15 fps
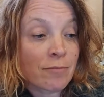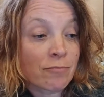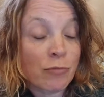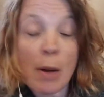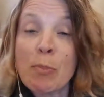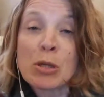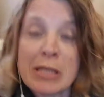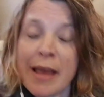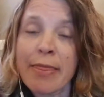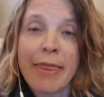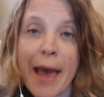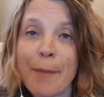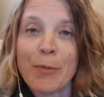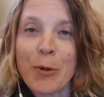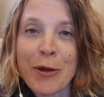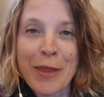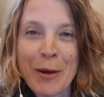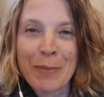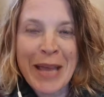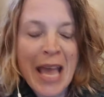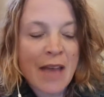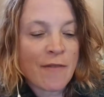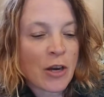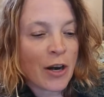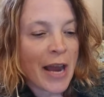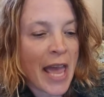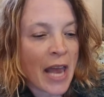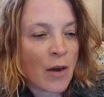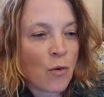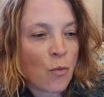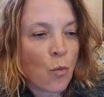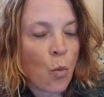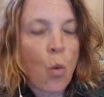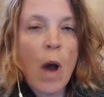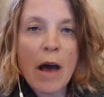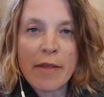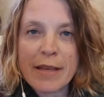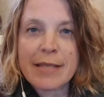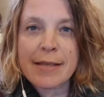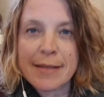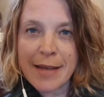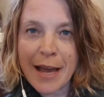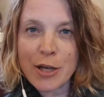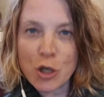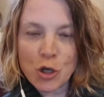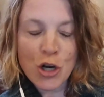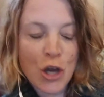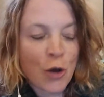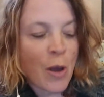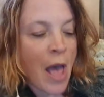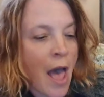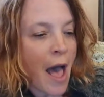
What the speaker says: represent them or their behavior. And while this is not true,